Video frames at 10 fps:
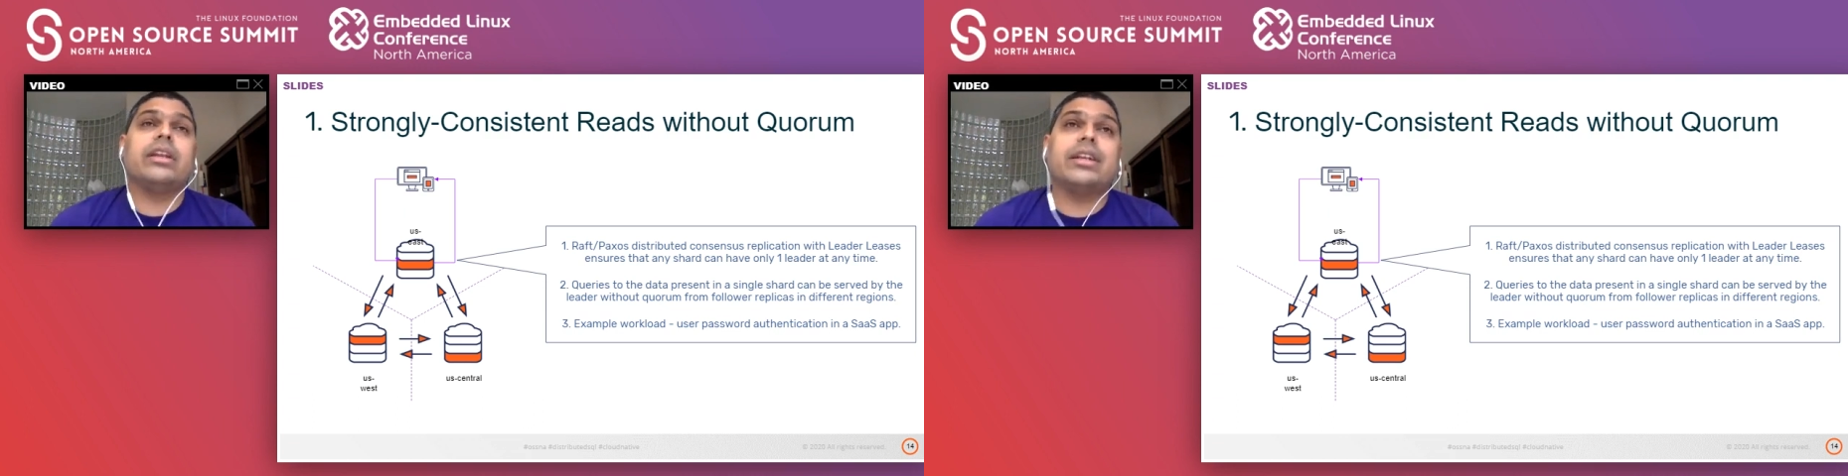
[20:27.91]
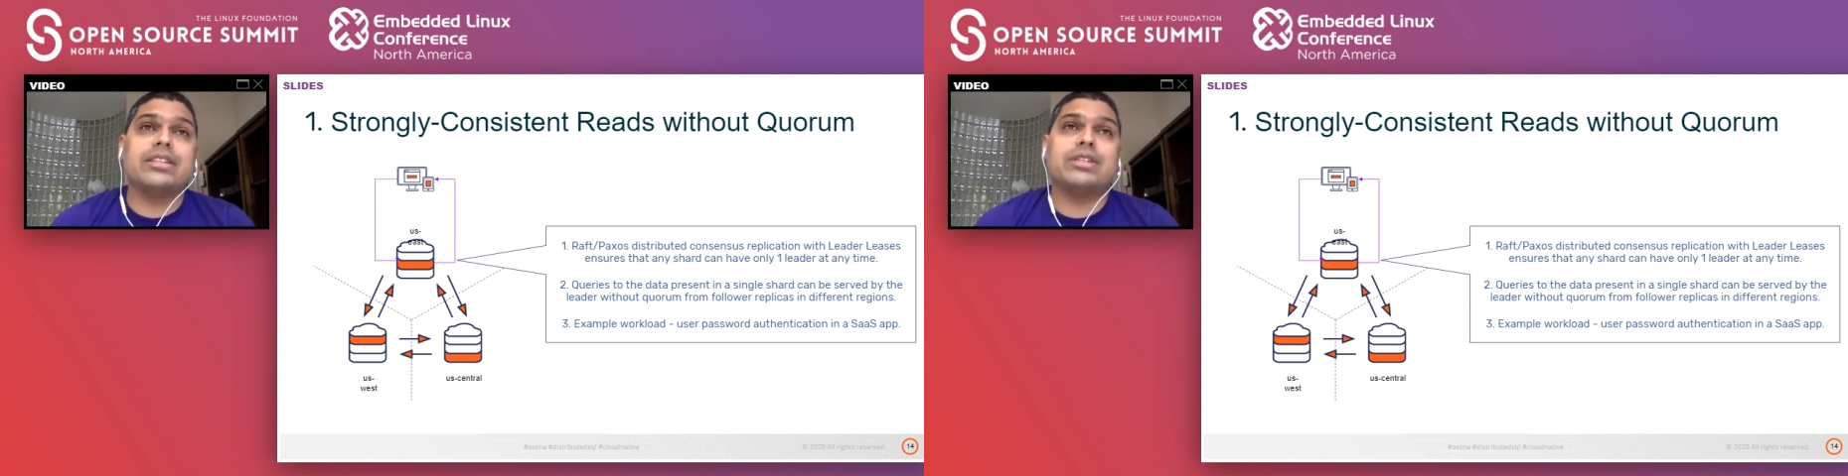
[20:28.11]

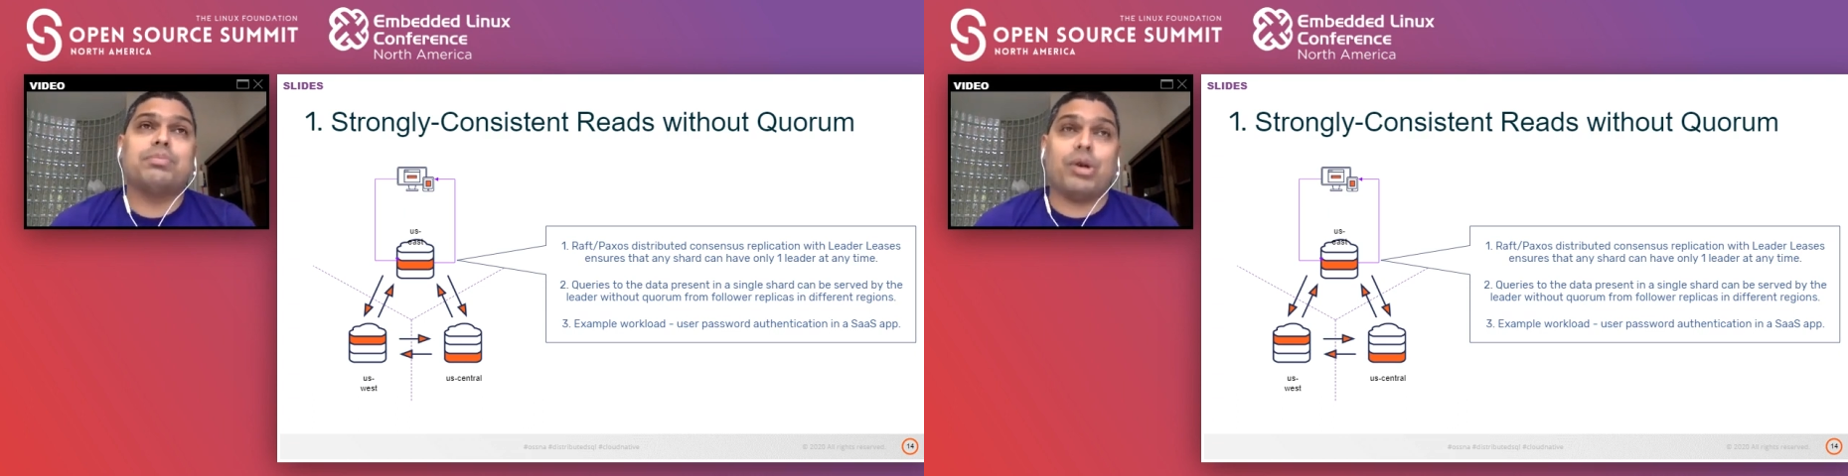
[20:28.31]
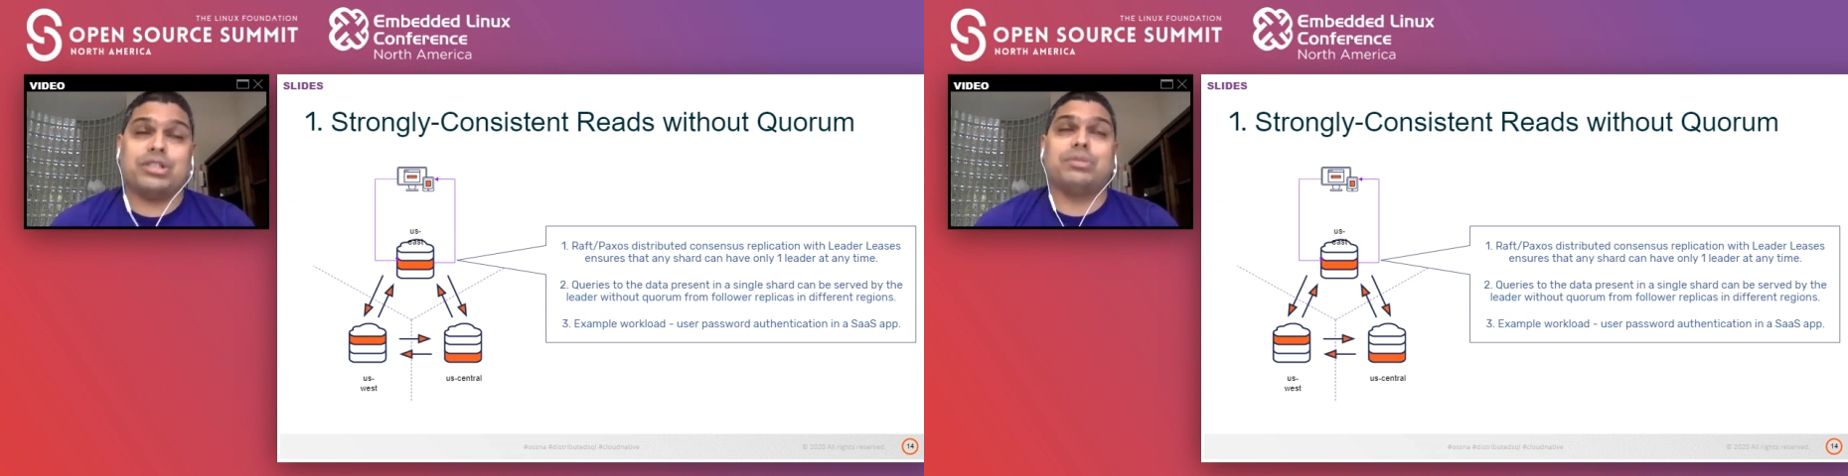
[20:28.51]
latency
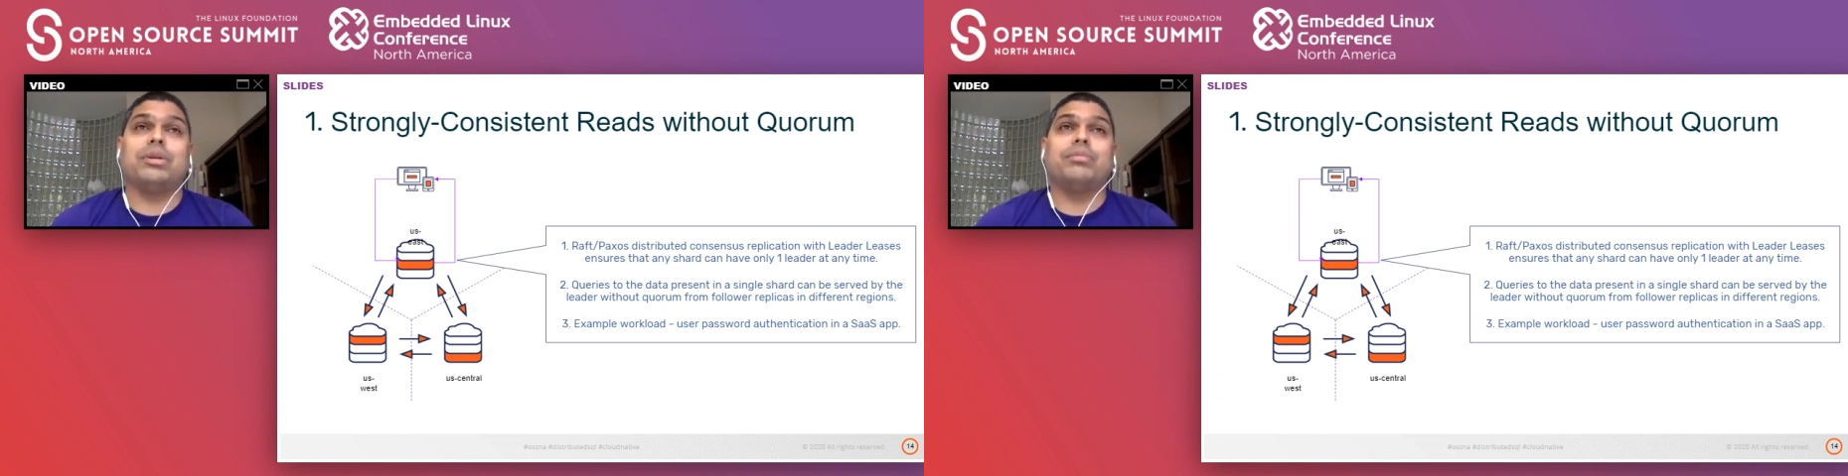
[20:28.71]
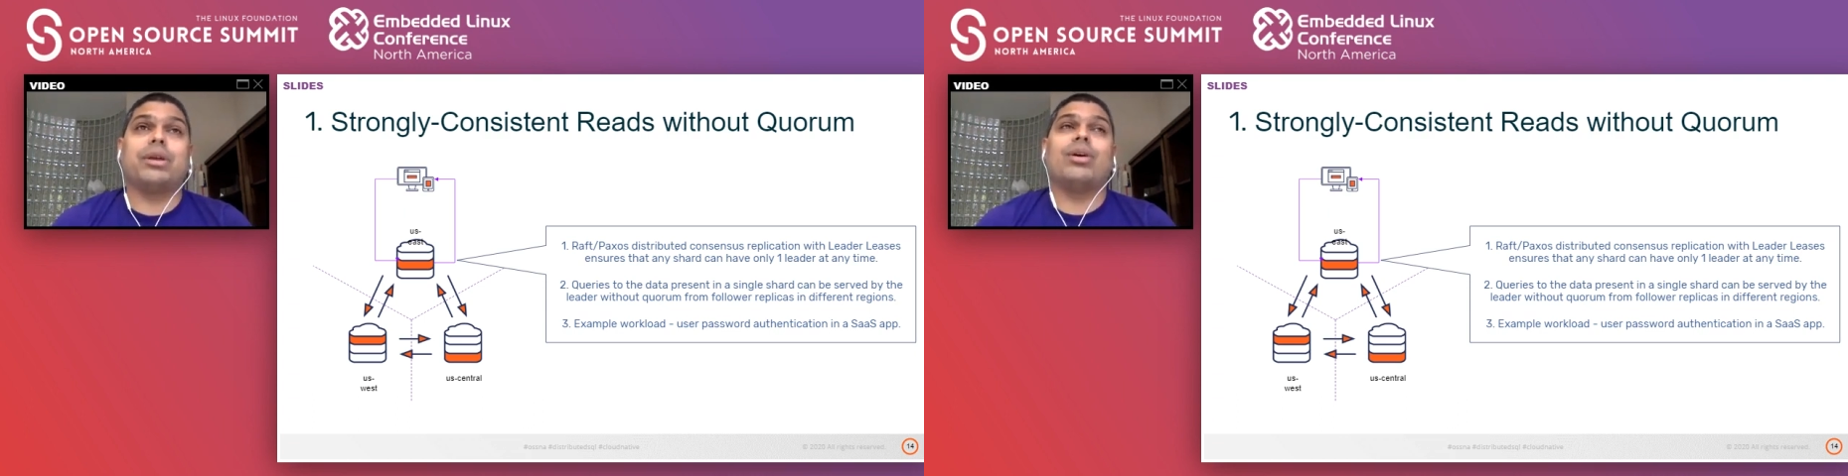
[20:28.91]

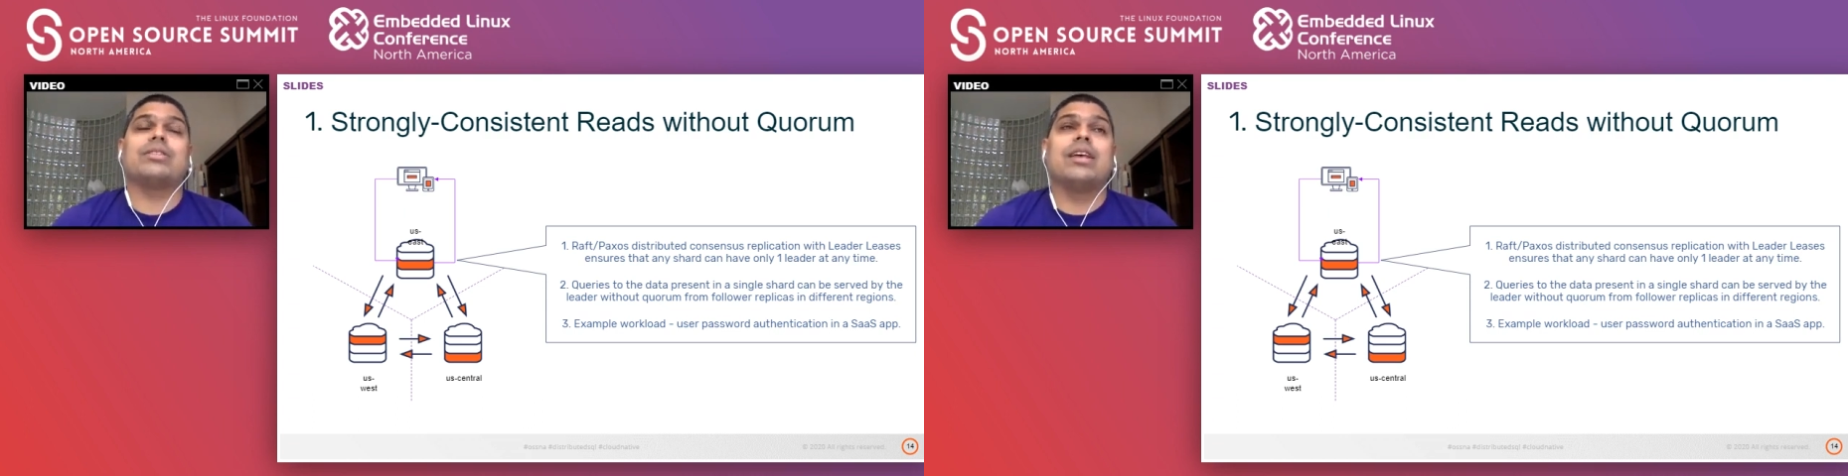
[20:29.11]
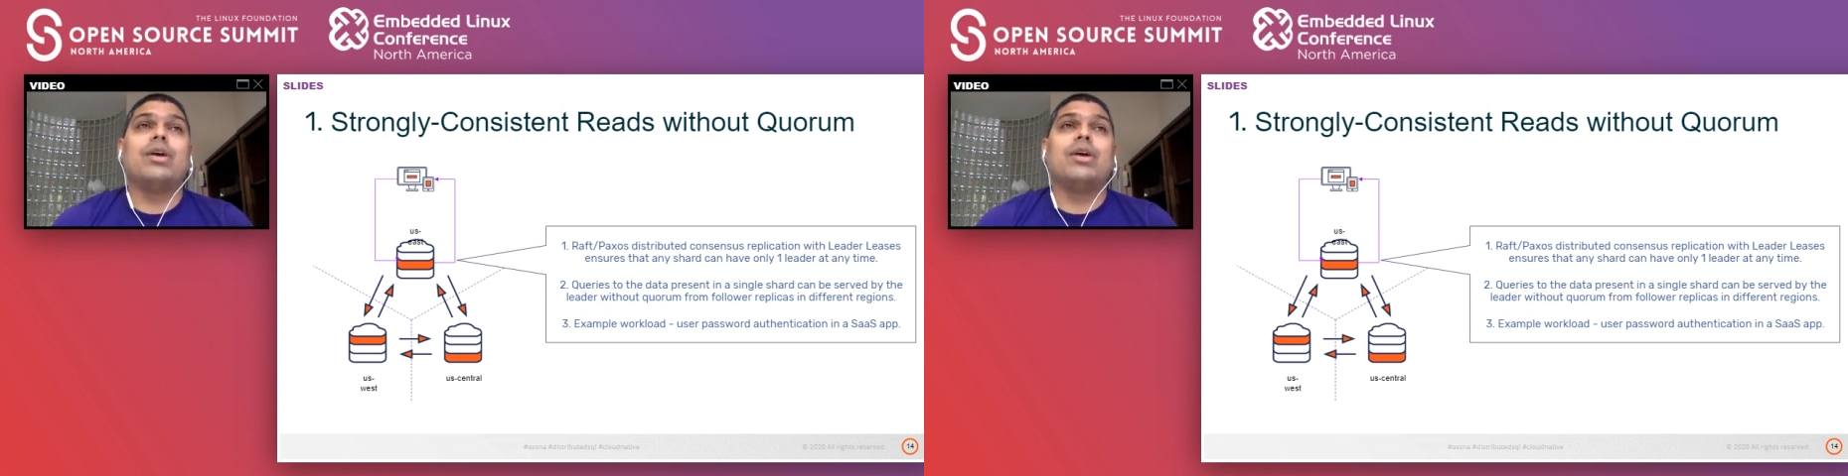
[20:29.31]
possible because